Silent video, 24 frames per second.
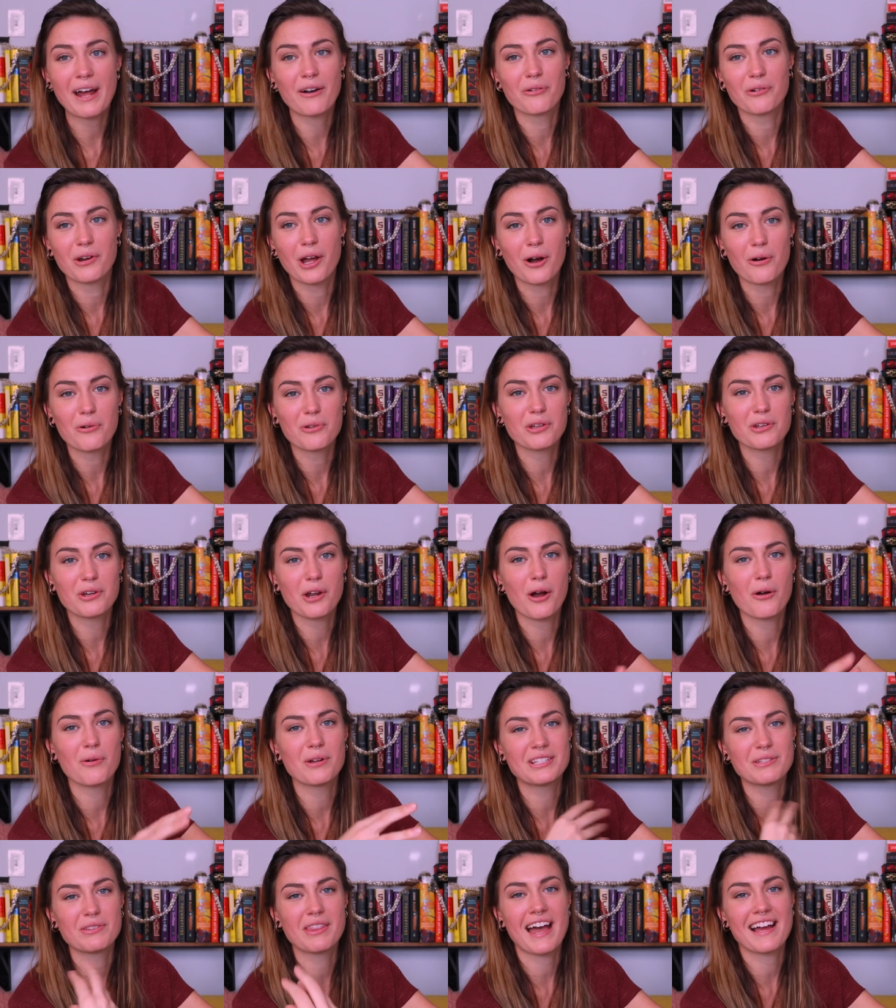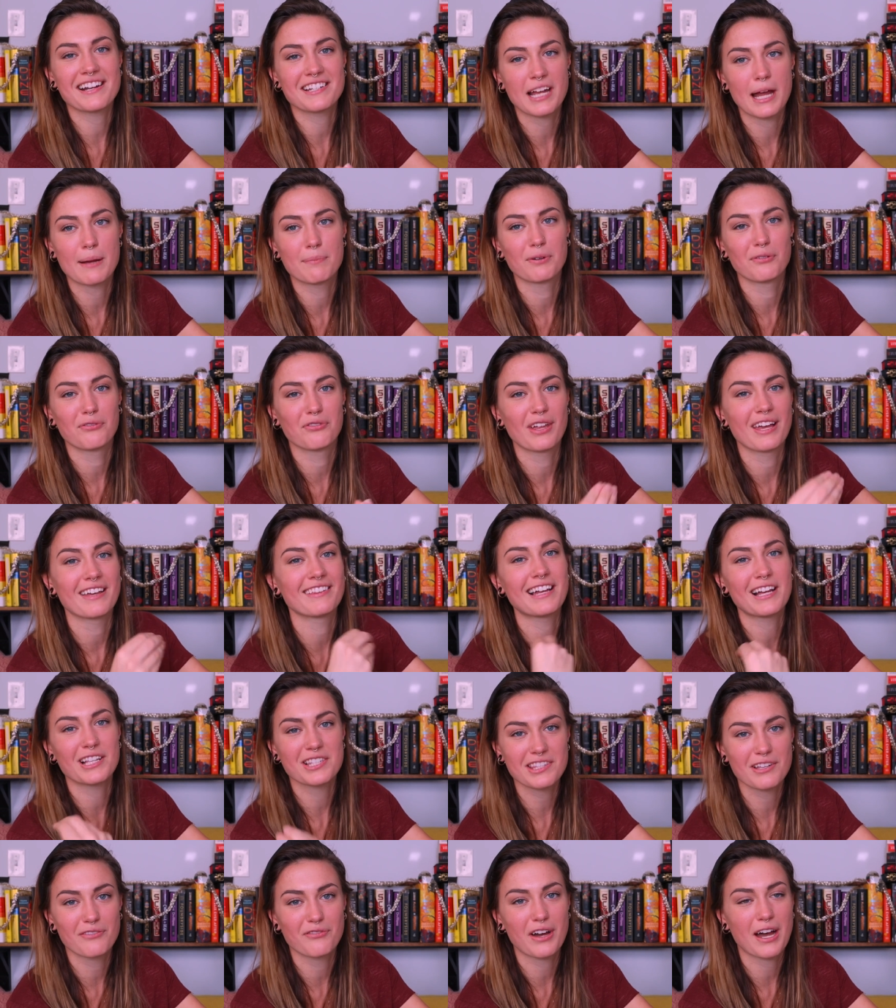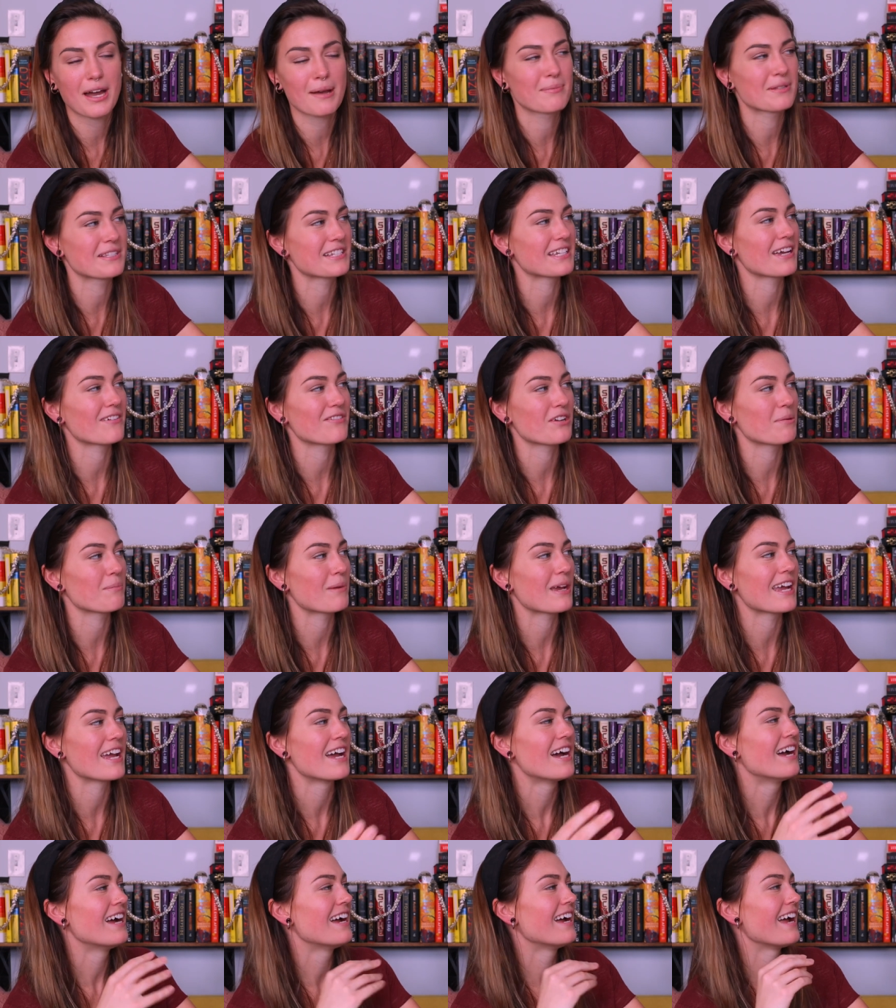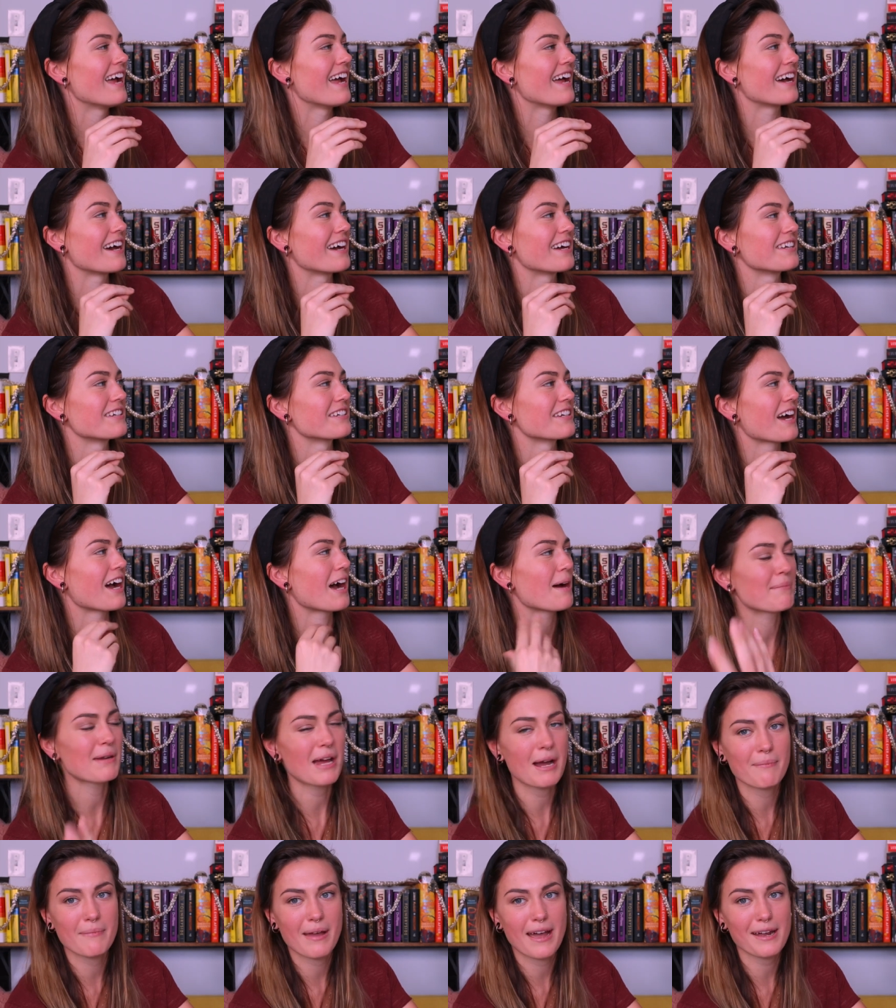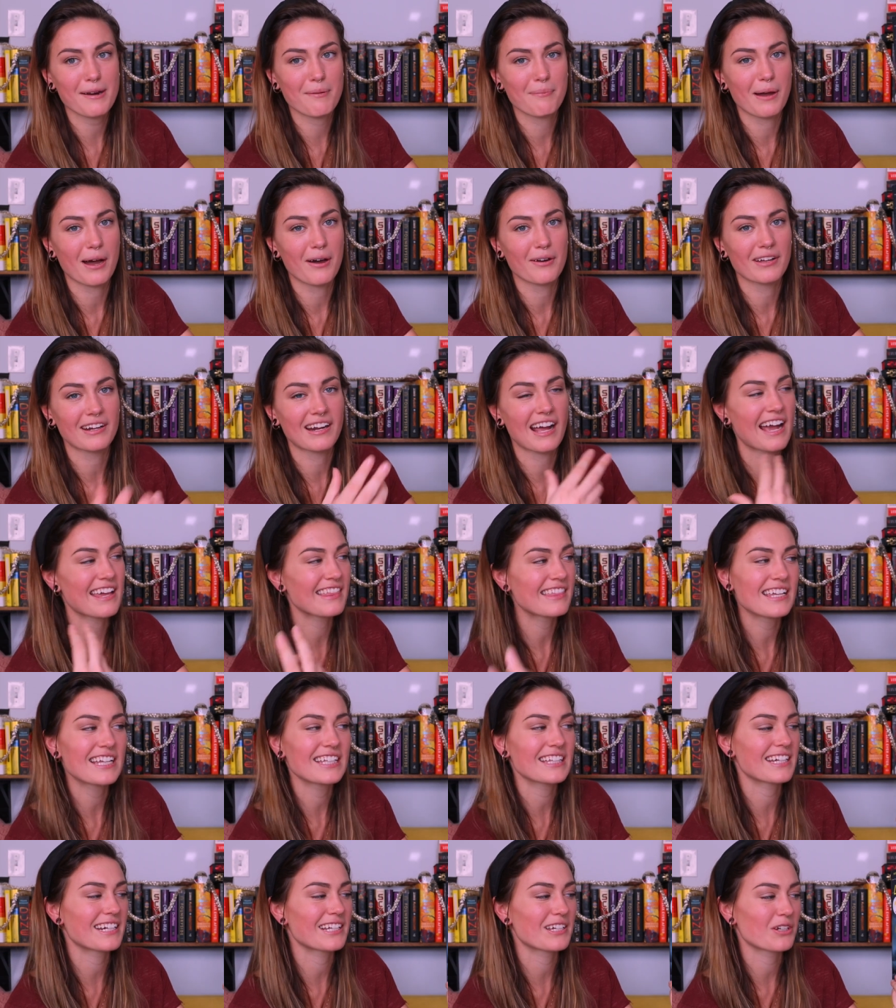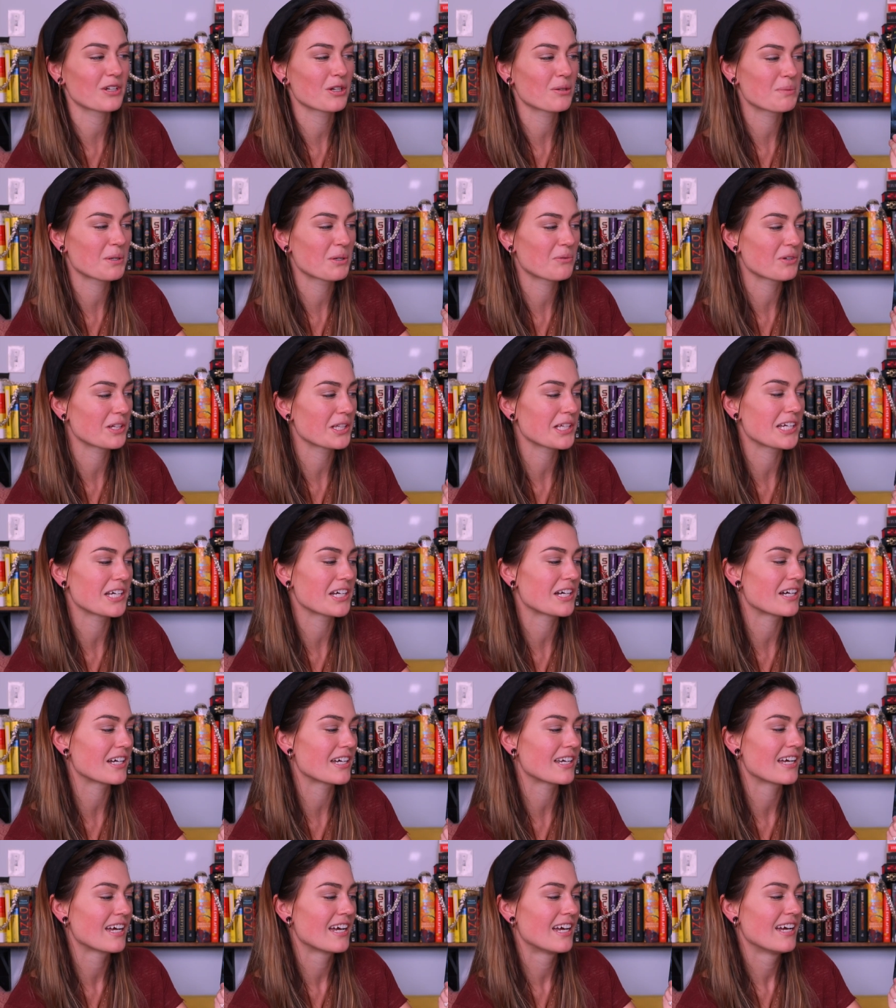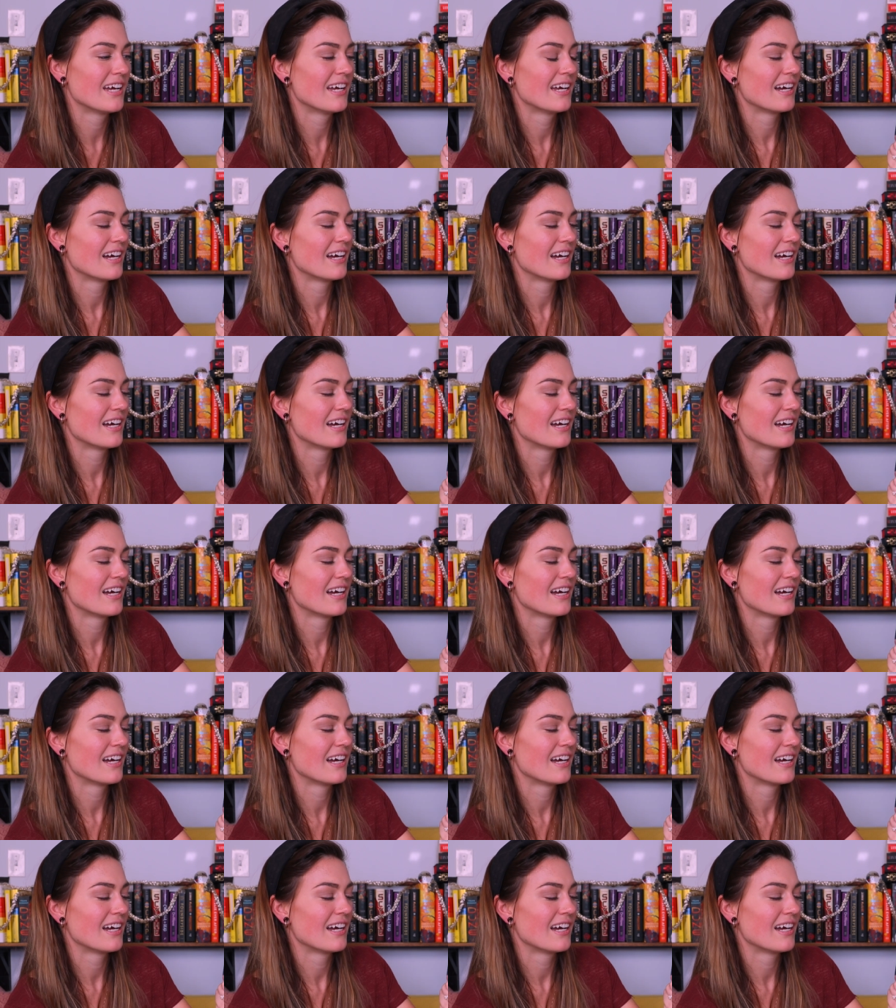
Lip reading: don't know, you know, it's that type of thing. That's the vibe it's giving me, and I'm not mad about it. I think that it could be really good.